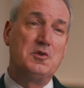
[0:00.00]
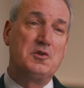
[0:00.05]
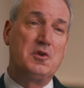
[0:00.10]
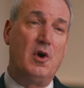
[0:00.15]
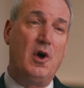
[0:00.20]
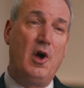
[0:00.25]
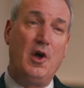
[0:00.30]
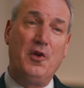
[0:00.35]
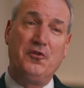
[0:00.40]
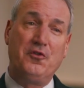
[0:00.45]
was
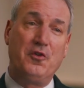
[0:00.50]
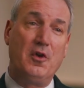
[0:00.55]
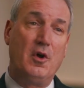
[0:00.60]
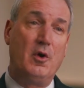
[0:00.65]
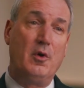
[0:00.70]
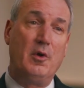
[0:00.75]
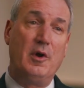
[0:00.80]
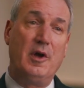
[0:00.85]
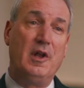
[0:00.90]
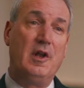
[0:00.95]

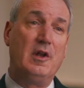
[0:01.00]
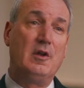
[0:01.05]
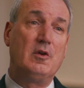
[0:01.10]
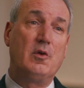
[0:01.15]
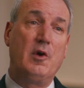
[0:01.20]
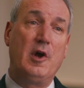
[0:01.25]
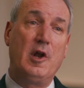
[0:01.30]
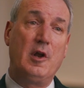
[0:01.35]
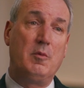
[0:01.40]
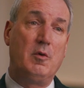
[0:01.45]
also an
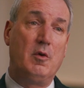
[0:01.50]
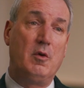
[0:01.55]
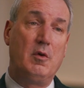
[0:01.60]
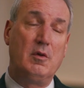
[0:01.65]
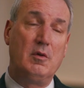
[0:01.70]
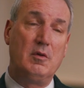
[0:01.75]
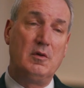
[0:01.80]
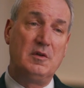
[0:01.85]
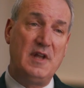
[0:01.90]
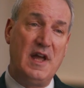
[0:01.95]

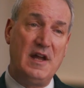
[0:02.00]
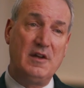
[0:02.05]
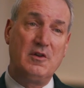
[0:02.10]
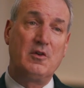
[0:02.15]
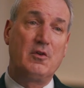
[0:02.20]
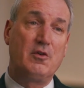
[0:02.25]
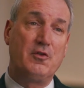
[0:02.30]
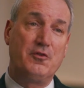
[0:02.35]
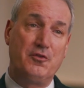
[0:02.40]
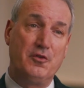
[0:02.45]
incredible
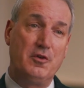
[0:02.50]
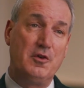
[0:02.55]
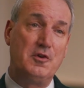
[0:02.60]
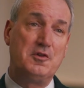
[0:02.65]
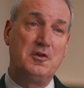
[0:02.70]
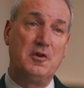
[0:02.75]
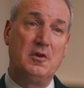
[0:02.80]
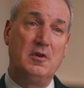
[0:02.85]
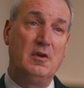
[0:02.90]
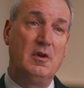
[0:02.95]
technical
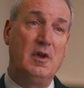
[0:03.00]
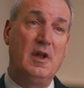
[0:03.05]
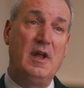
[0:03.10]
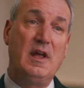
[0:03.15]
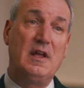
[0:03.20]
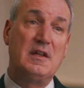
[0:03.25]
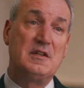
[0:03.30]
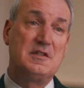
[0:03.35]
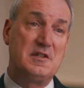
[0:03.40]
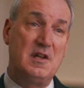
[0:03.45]
surgeon
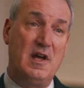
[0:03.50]
and